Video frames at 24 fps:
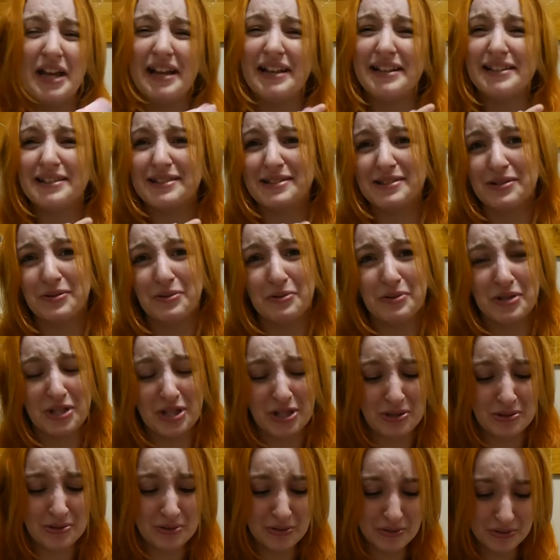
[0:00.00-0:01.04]
He's so
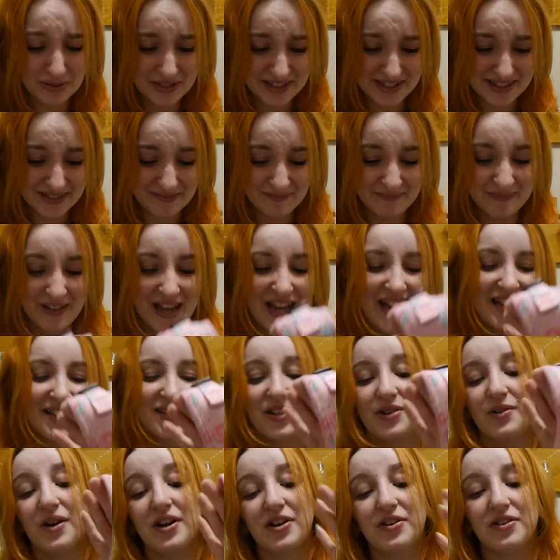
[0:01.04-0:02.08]
cute.
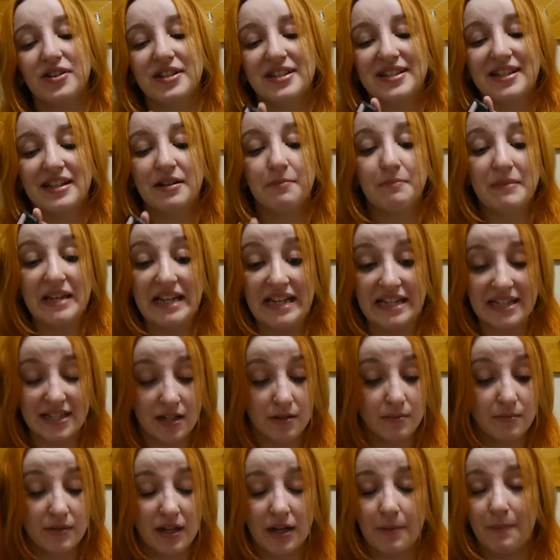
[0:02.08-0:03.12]
So I got this in a
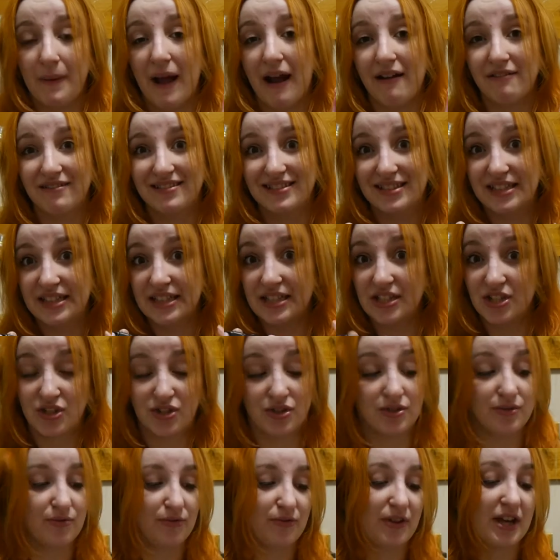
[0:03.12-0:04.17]
medium, and apparently this
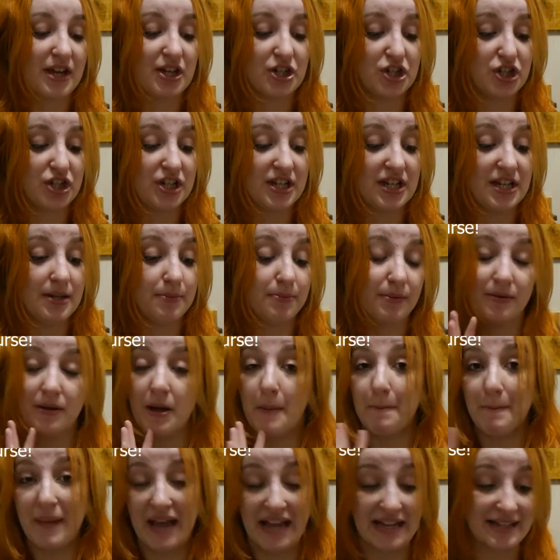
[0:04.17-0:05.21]
should fit a sheep
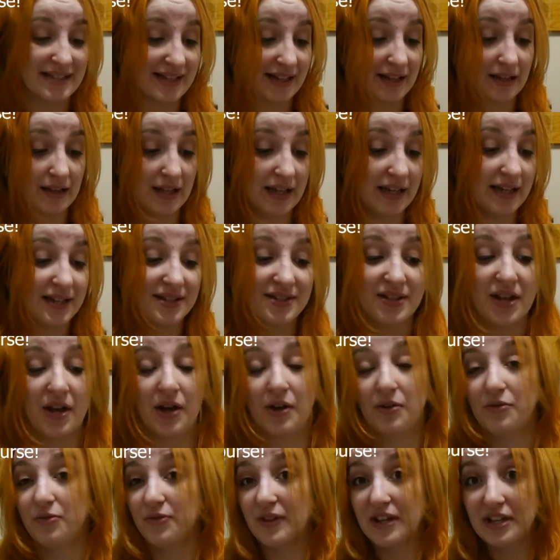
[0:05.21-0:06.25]
amazingly,
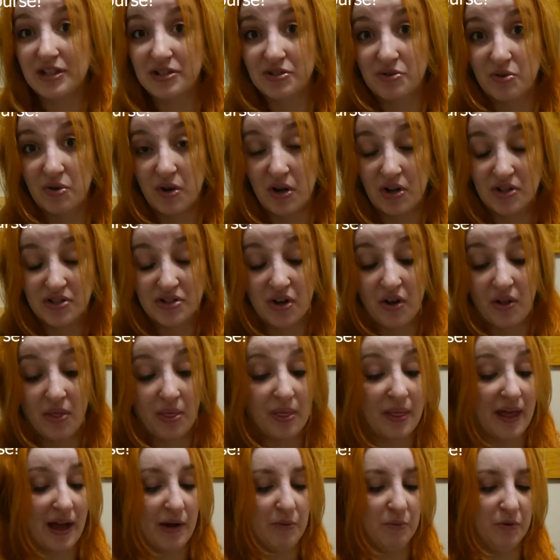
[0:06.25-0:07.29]
so fingers crossed
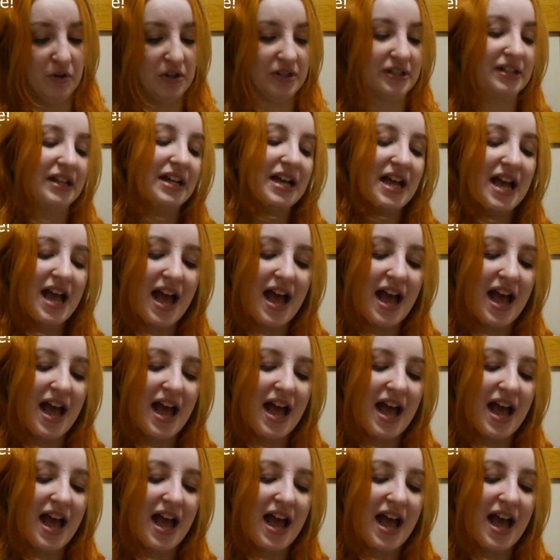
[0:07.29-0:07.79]
on that one.